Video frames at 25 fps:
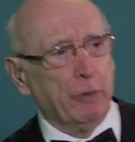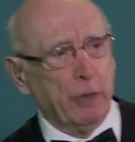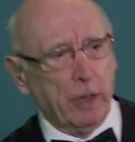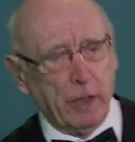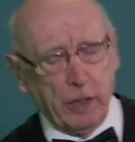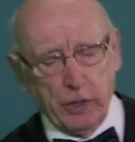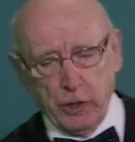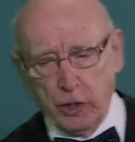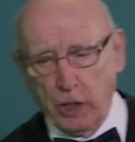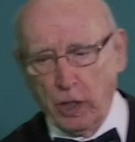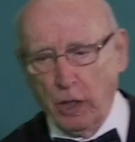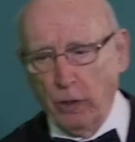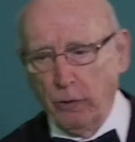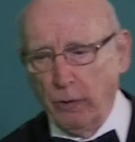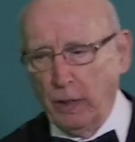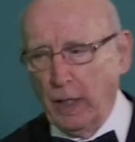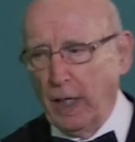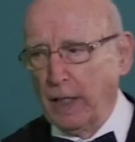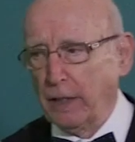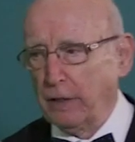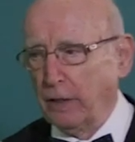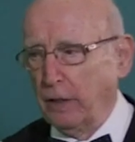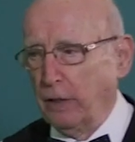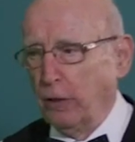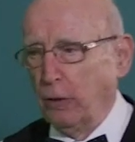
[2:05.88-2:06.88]
really shown
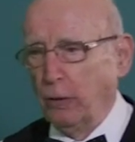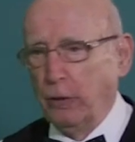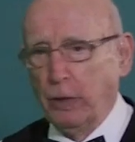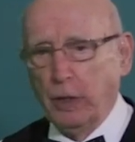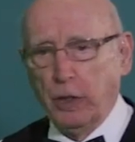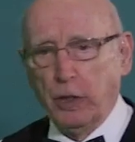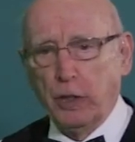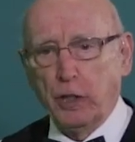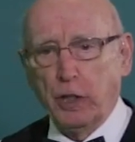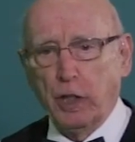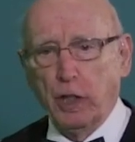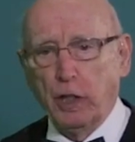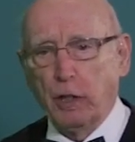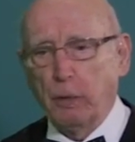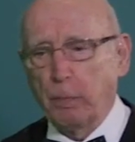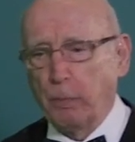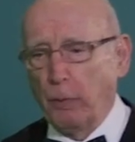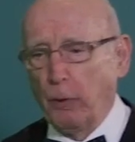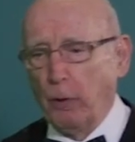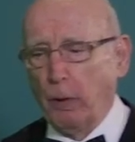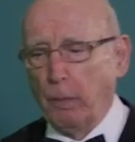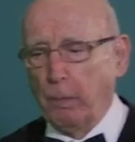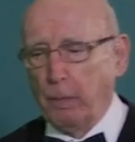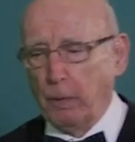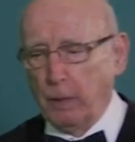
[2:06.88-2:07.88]
how to do these things
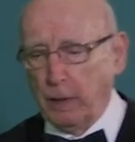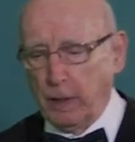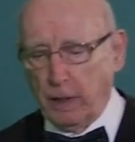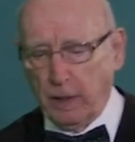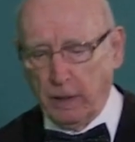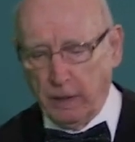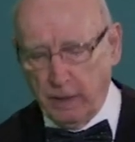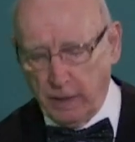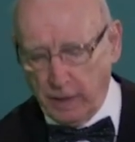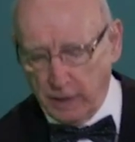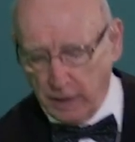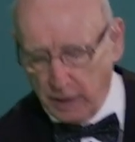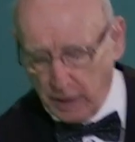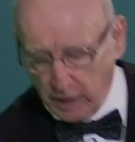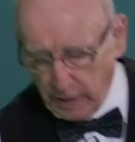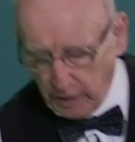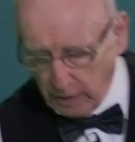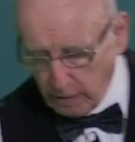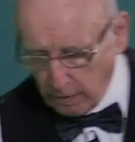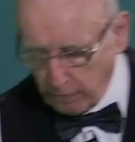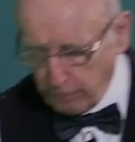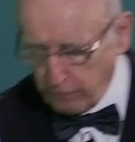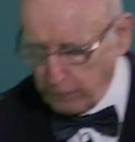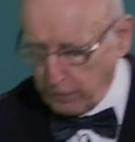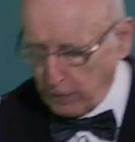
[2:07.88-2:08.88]
properly, and they tend
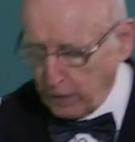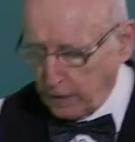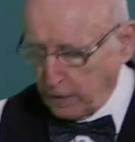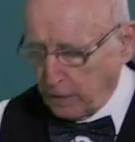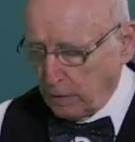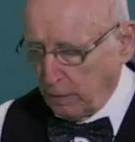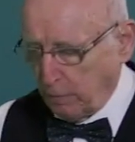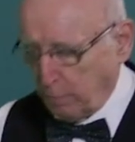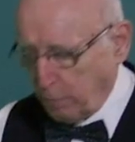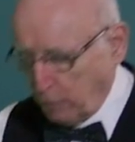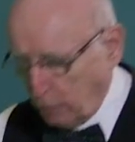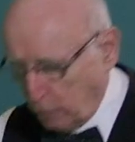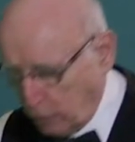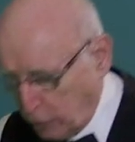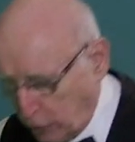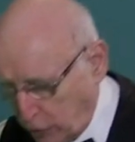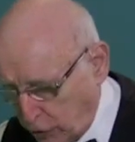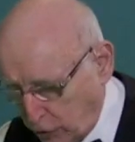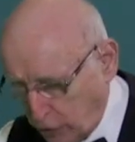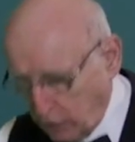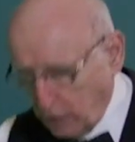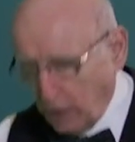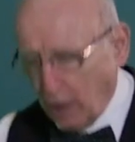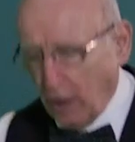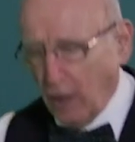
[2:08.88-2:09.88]
to flick the
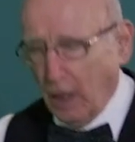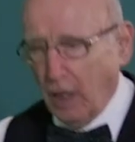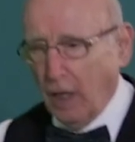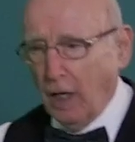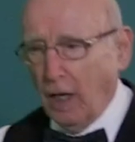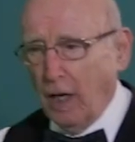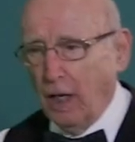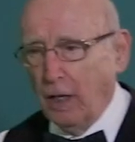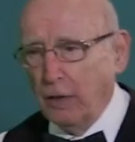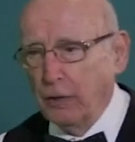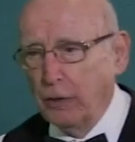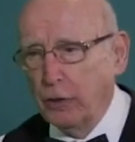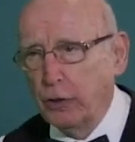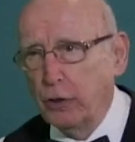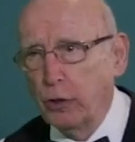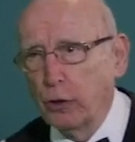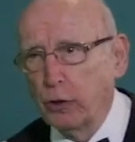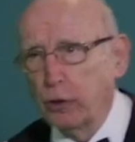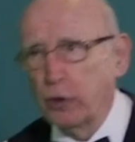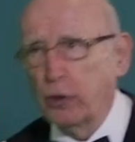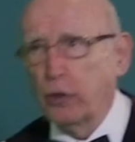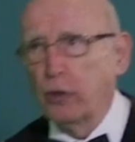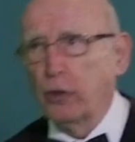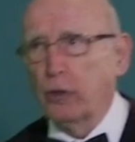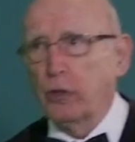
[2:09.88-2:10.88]
brush, and the
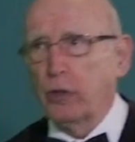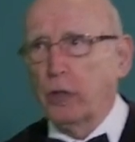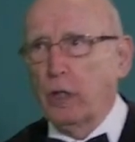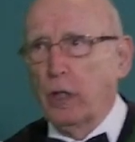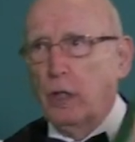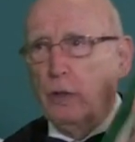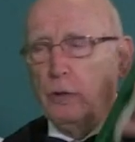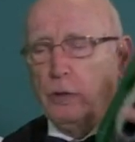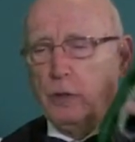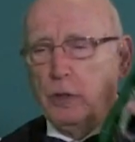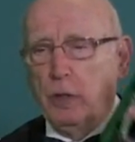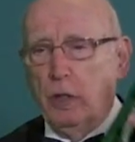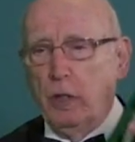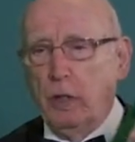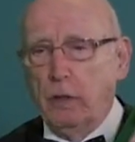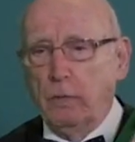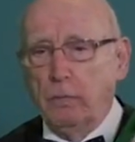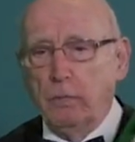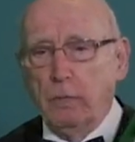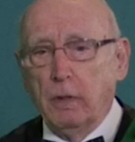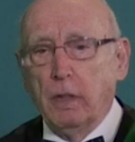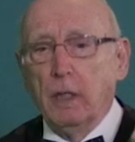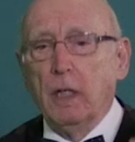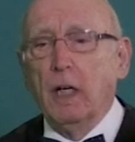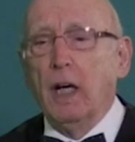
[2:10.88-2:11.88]
dust just goes
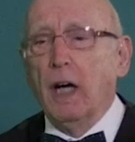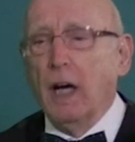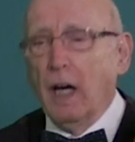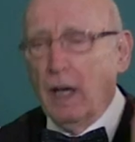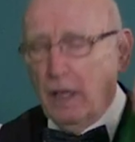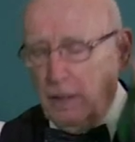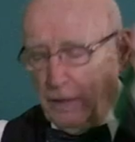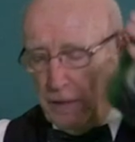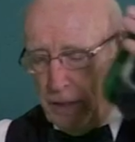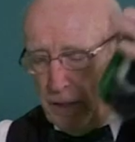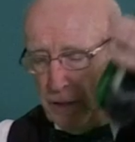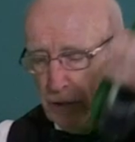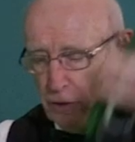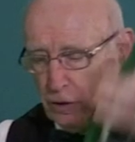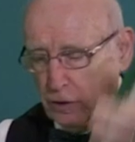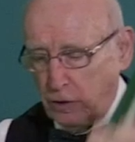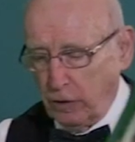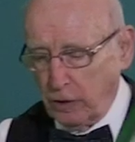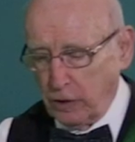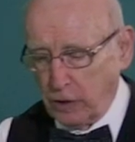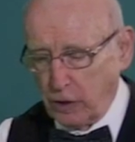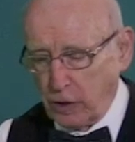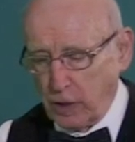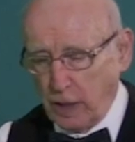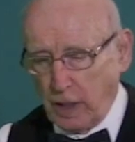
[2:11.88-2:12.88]
up, and then it's
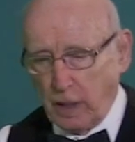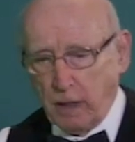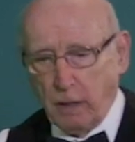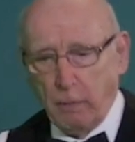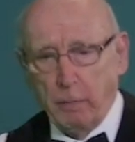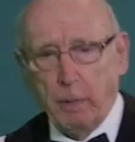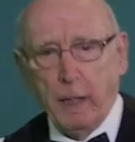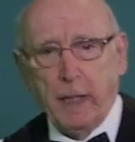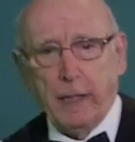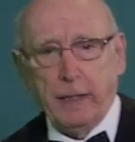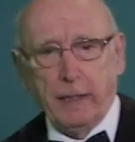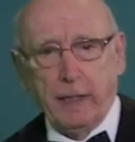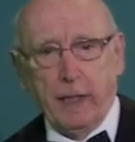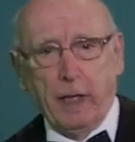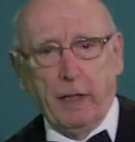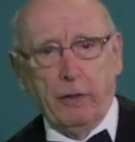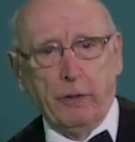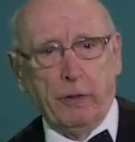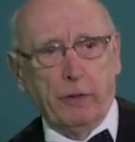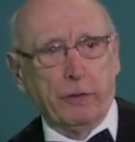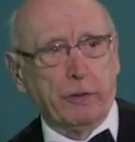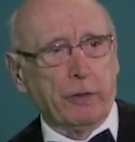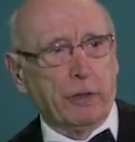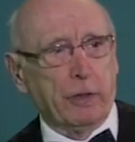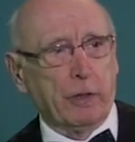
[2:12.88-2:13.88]
going to settle back down
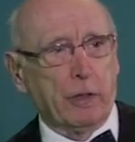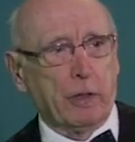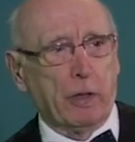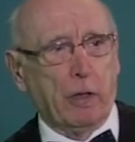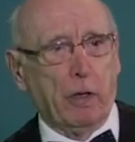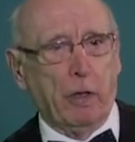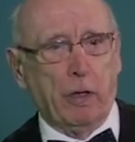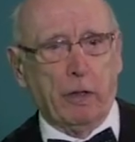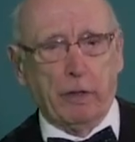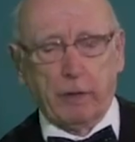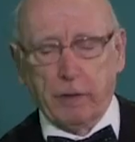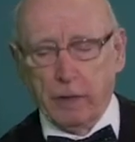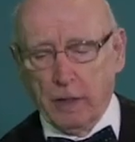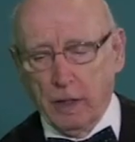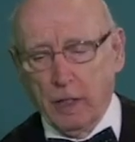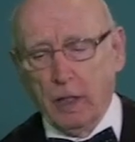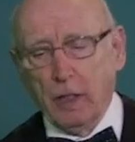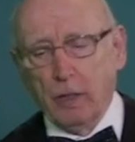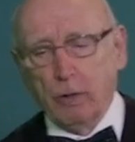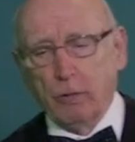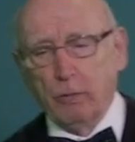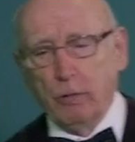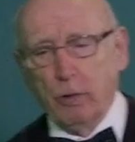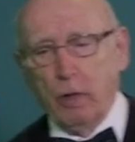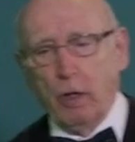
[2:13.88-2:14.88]
onto the cloth.
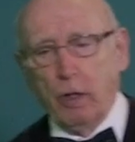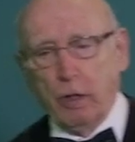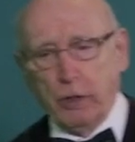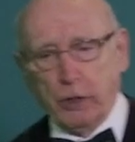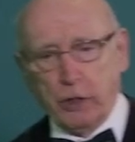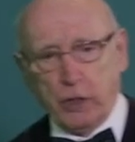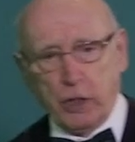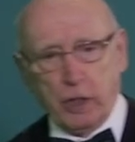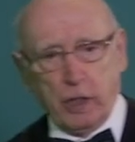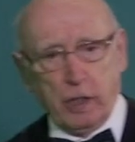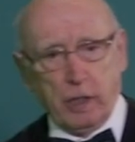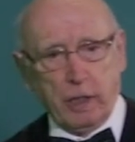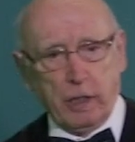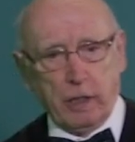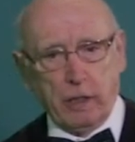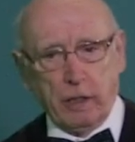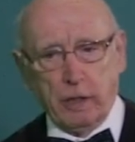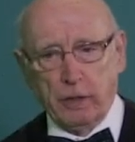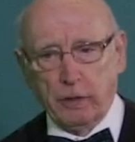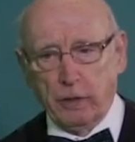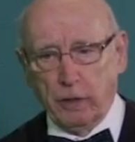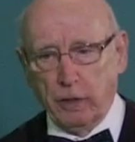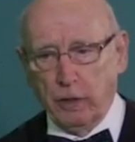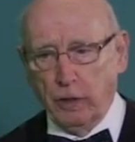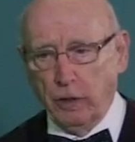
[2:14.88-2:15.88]
Rather silly
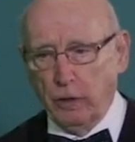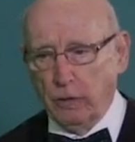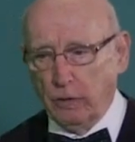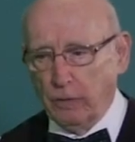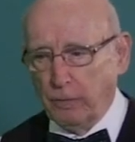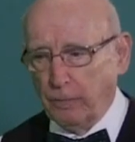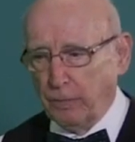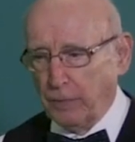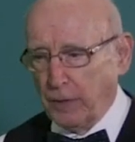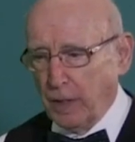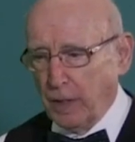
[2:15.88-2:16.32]
thing to do.